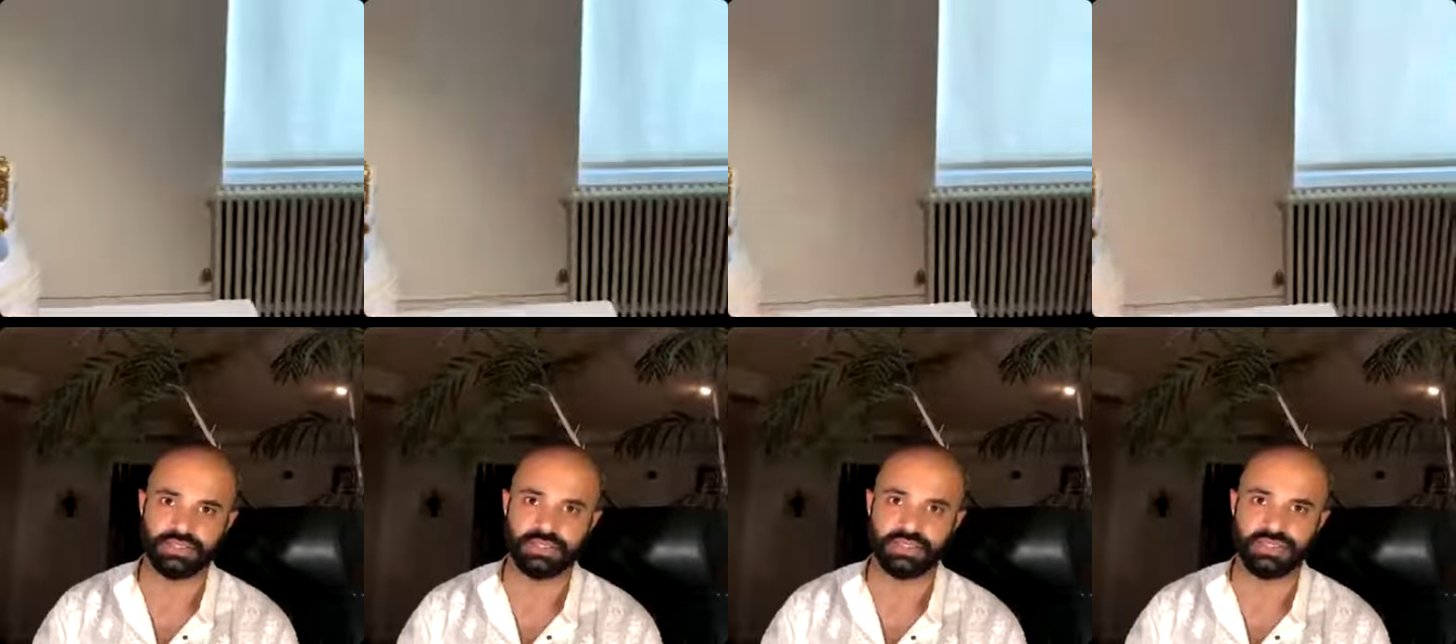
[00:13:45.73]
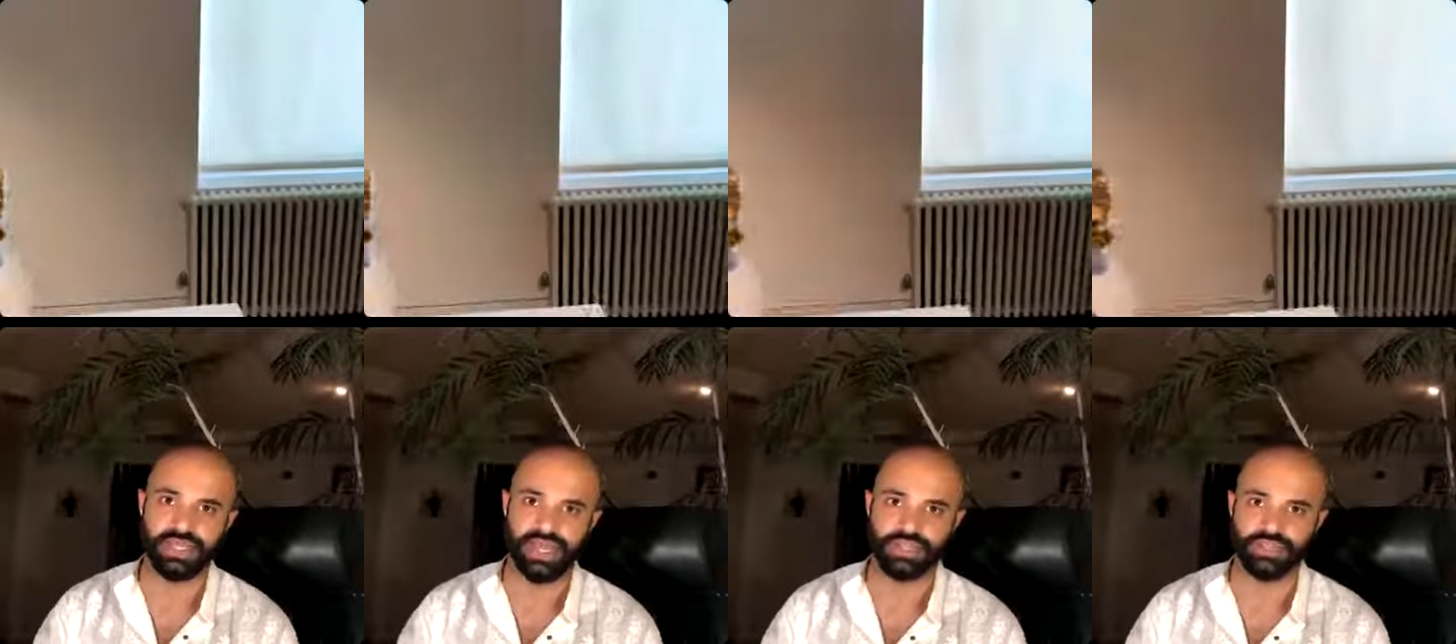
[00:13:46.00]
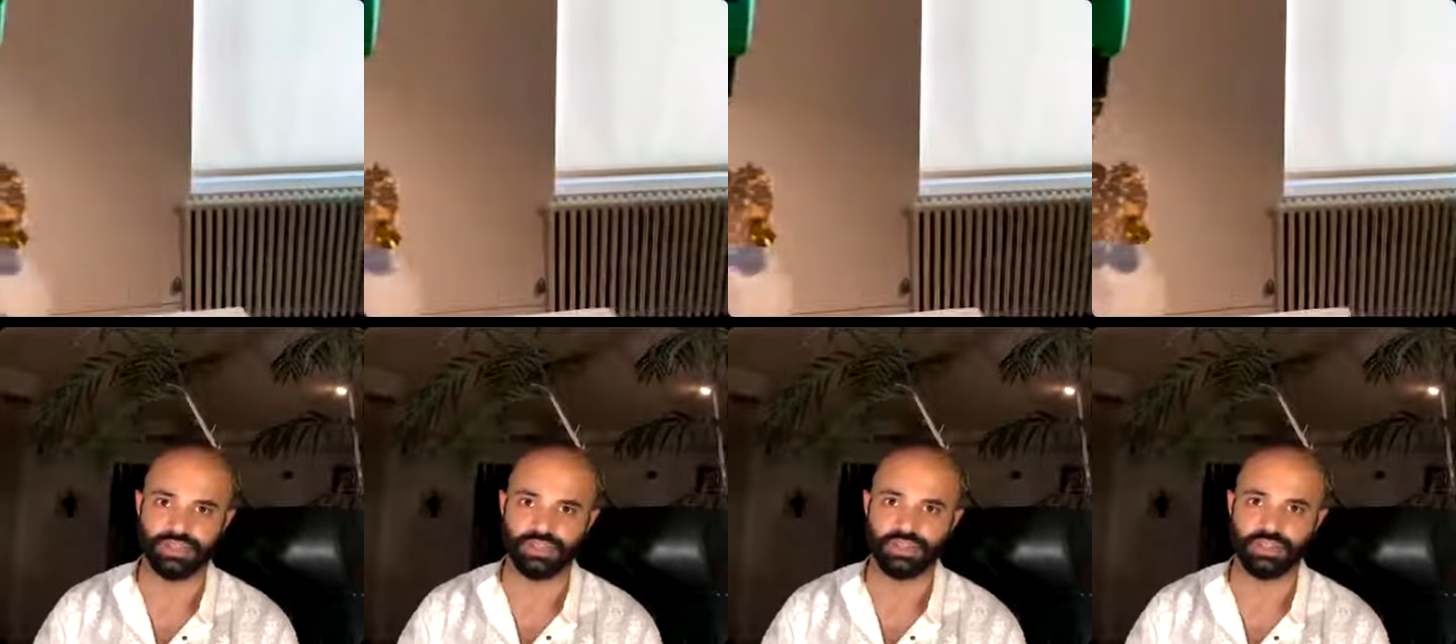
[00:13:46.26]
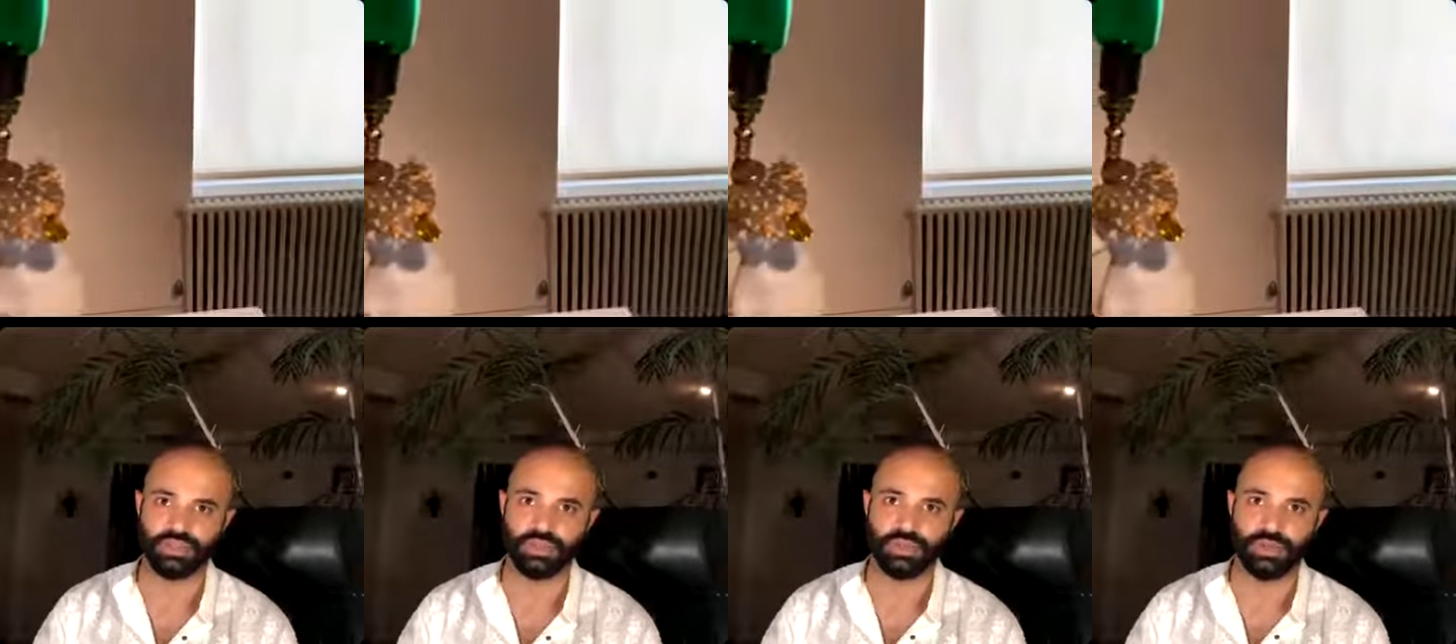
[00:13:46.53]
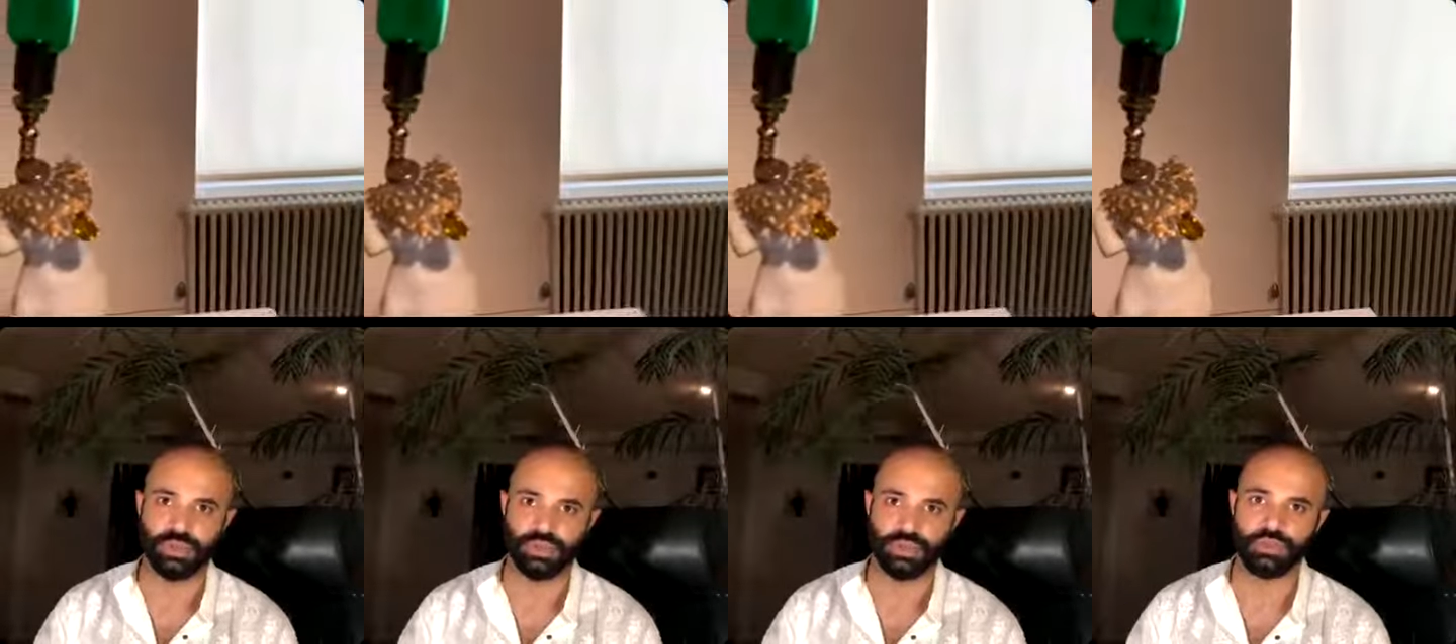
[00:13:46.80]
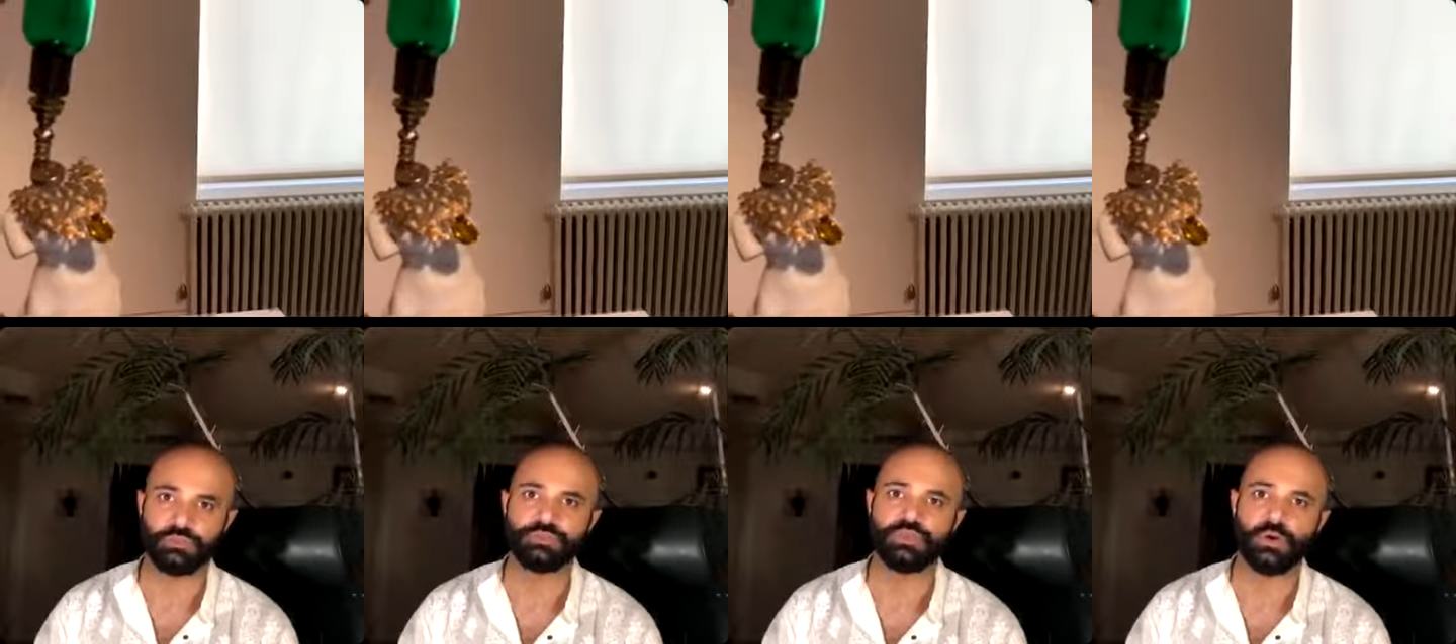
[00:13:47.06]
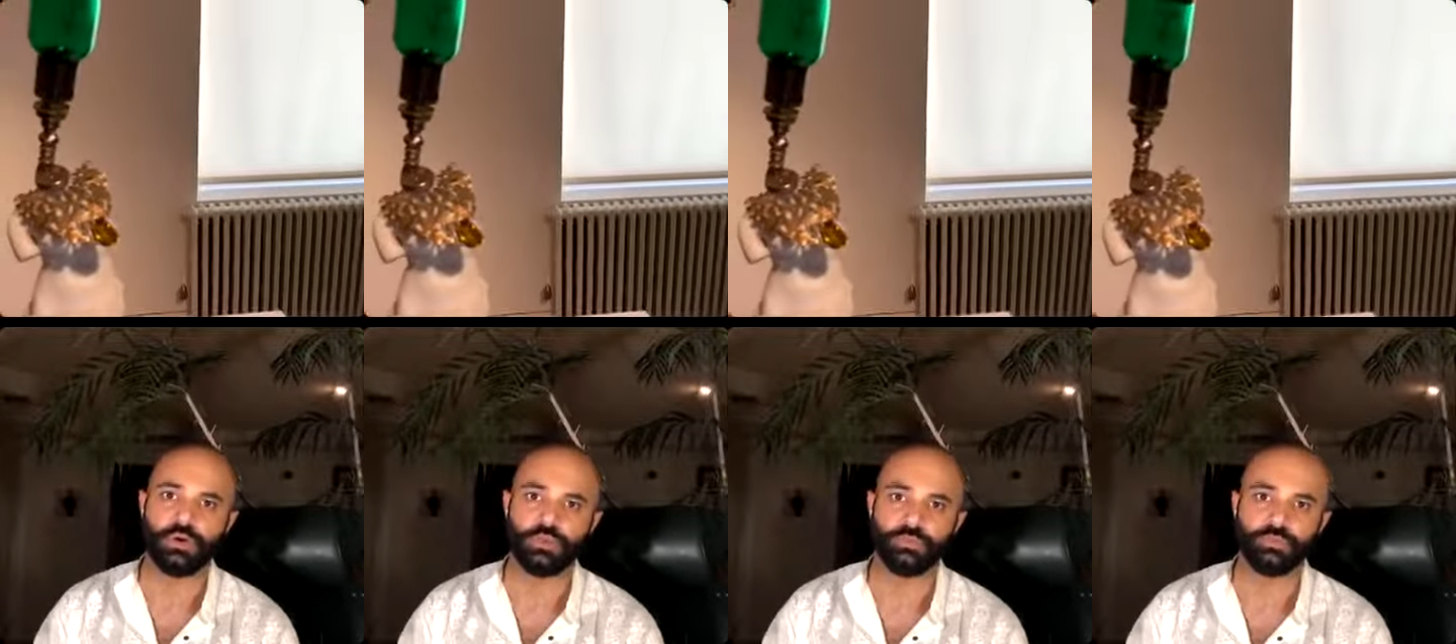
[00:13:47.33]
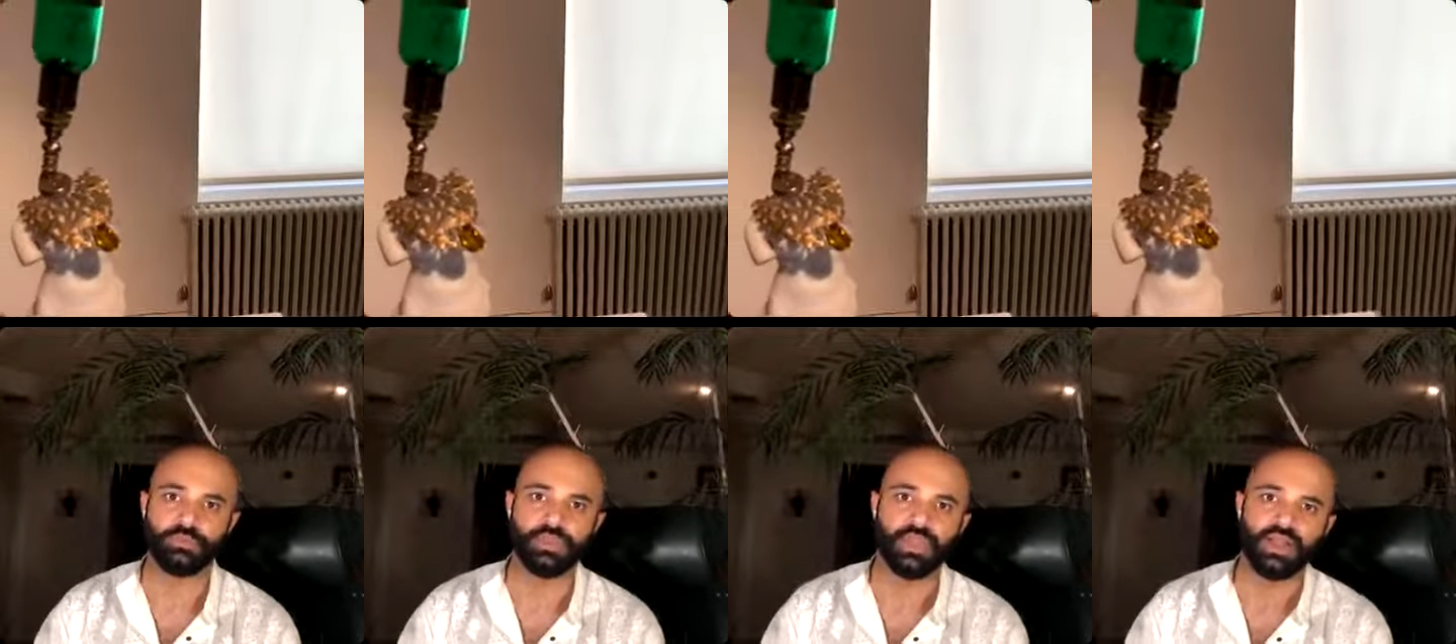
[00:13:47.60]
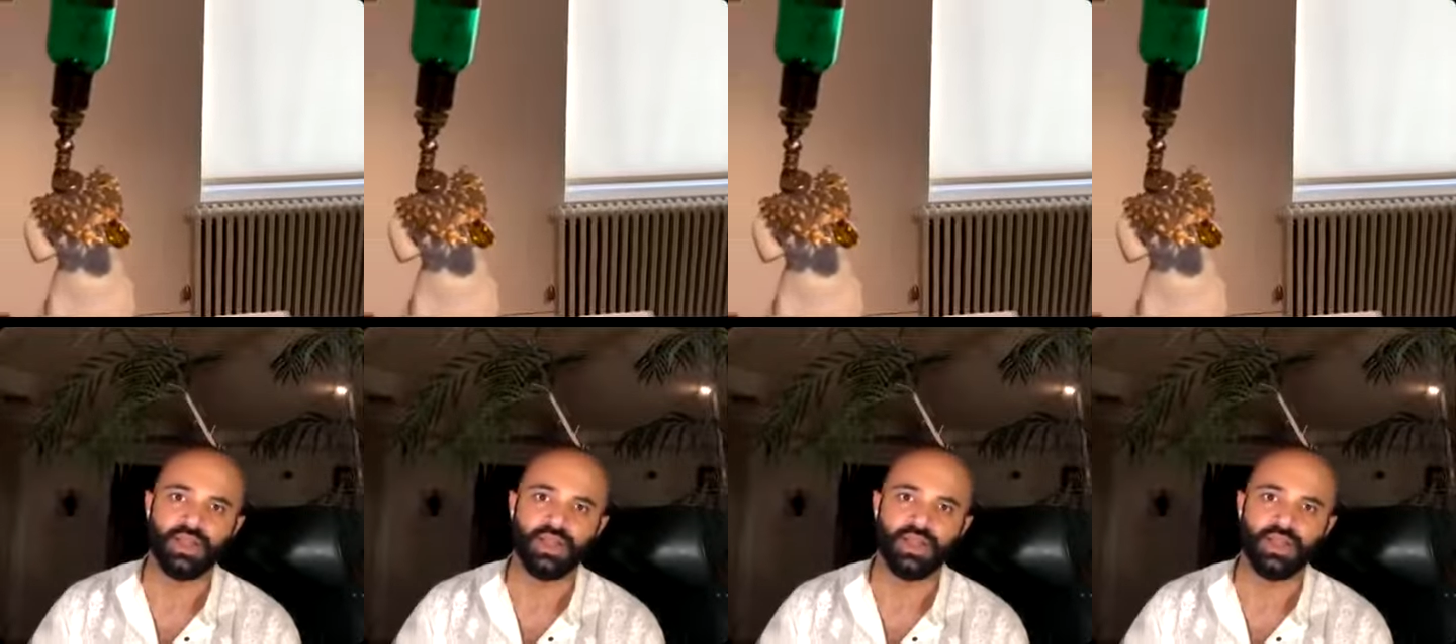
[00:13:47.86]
connection with the form